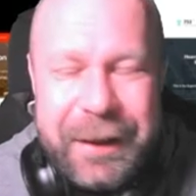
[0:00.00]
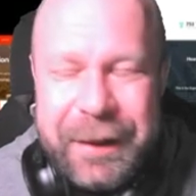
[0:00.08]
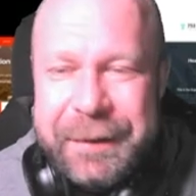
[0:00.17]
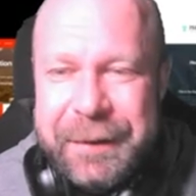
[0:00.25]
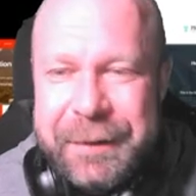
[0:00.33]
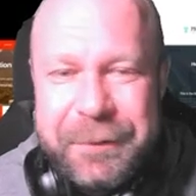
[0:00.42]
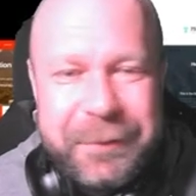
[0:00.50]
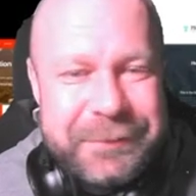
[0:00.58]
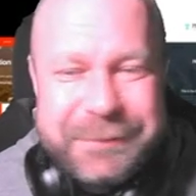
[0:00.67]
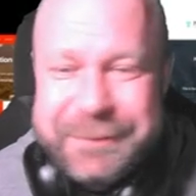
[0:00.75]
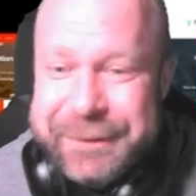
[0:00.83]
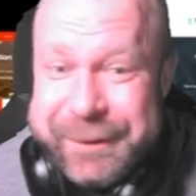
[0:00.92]
I, I, I
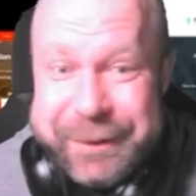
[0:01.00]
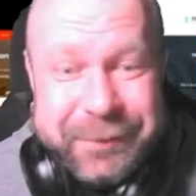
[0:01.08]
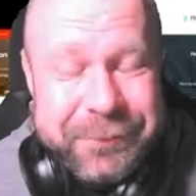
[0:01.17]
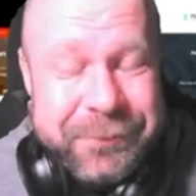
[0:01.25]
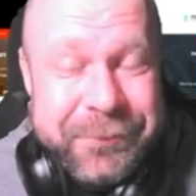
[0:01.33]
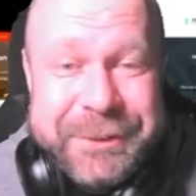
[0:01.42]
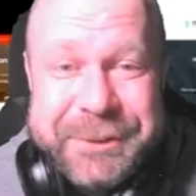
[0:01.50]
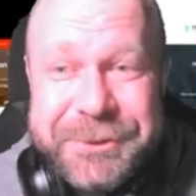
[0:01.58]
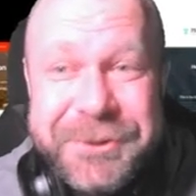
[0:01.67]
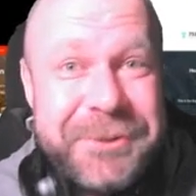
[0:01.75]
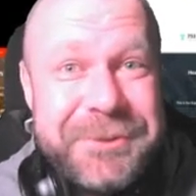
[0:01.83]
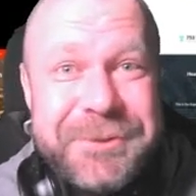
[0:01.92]
like we
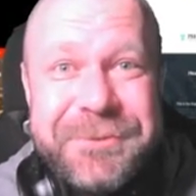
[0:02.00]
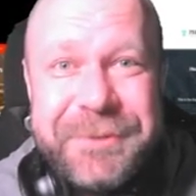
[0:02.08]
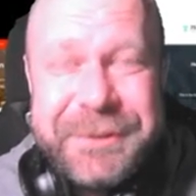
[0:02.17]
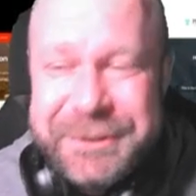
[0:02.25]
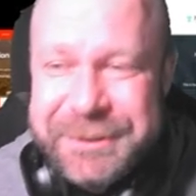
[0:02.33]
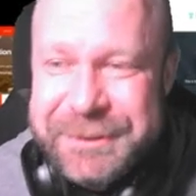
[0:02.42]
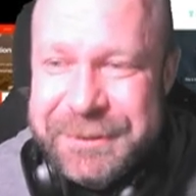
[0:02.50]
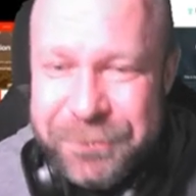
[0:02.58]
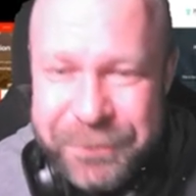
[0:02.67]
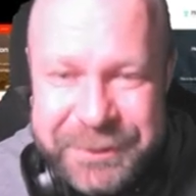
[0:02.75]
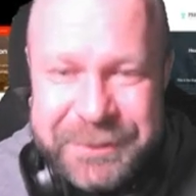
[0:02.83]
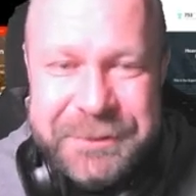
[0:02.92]
just good. We just
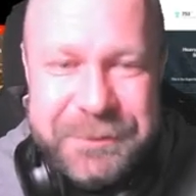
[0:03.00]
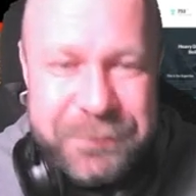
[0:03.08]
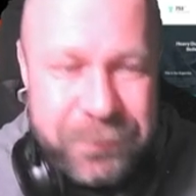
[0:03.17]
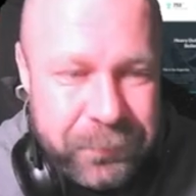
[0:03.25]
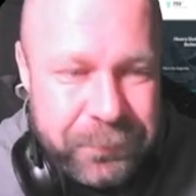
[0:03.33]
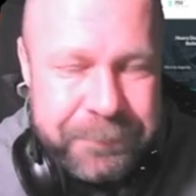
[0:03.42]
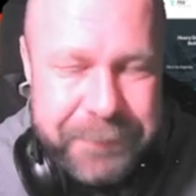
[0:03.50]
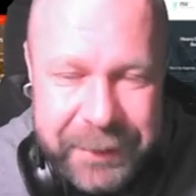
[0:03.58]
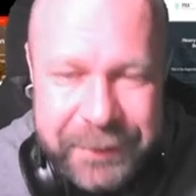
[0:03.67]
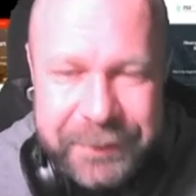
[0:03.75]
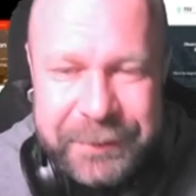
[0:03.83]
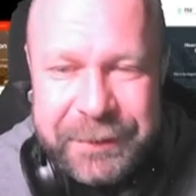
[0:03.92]
we just
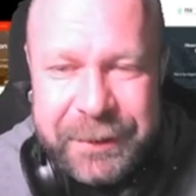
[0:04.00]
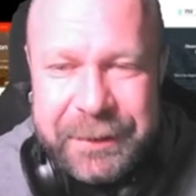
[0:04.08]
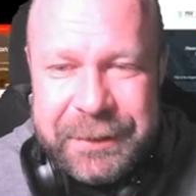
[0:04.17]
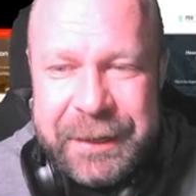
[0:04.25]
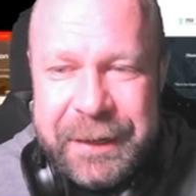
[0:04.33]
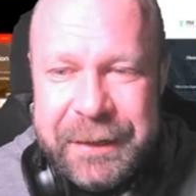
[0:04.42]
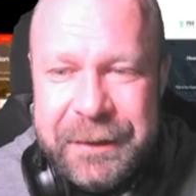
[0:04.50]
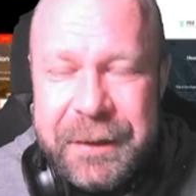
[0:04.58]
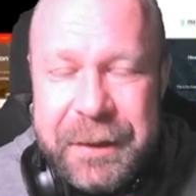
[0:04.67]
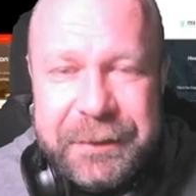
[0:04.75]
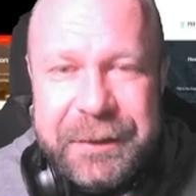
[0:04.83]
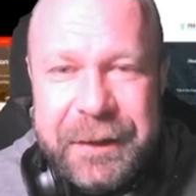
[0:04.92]
better than the other guy,
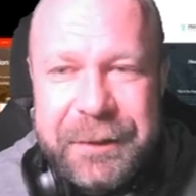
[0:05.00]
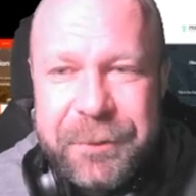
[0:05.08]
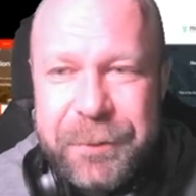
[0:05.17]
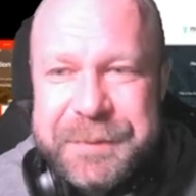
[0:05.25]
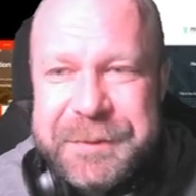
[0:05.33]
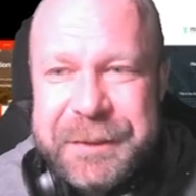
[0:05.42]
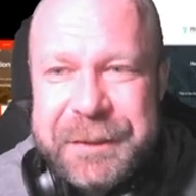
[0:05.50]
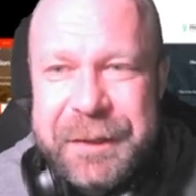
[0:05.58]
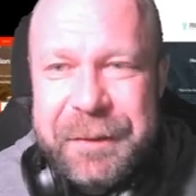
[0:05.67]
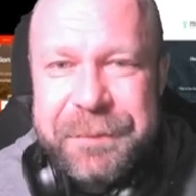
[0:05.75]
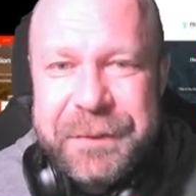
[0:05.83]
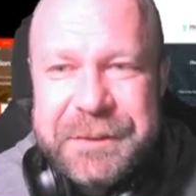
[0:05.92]
the other website
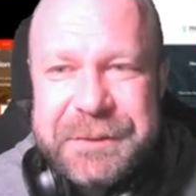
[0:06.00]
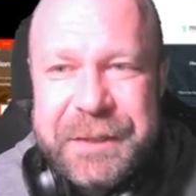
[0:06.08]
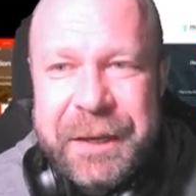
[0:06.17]
companies.